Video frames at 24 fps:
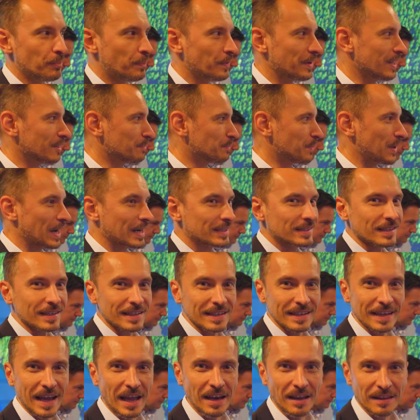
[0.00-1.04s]
print
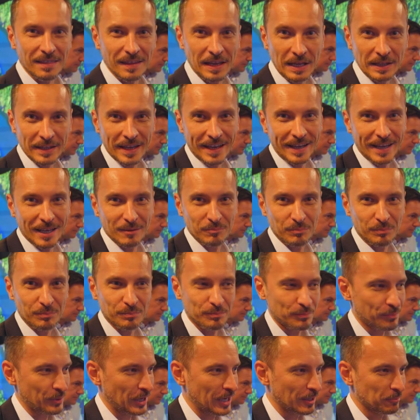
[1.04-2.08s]
practically anything. They can
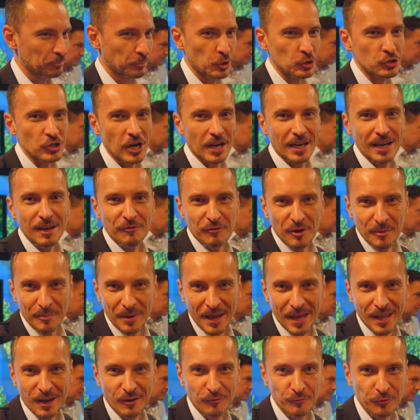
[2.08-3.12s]
print Burj Khalifa
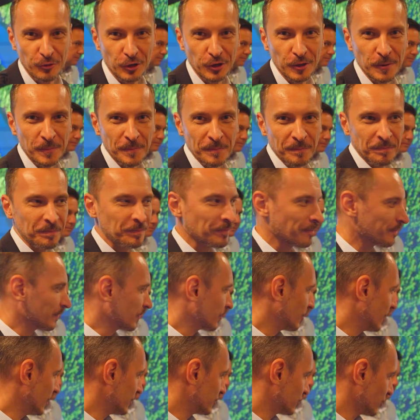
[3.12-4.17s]
made of food.
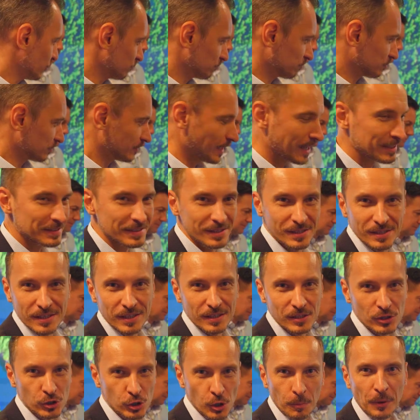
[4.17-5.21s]
Right, so that's
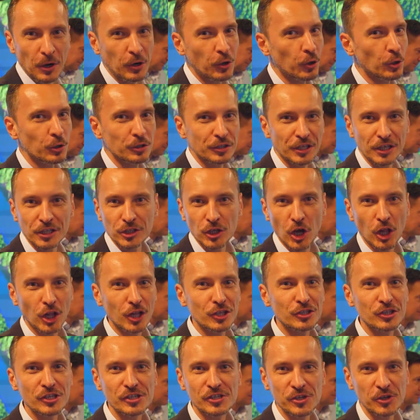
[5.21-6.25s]
super cool
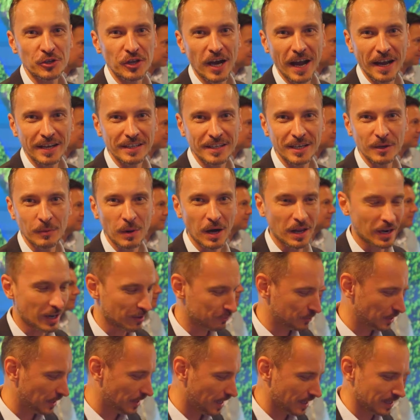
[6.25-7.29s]
technologies uniting one
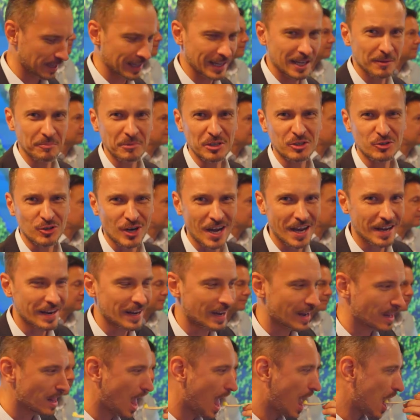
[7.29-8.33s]
after another. Let me try
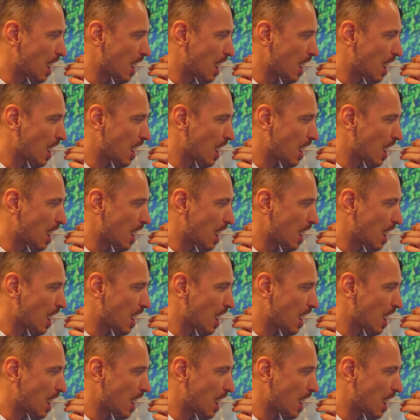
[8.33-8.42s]
that.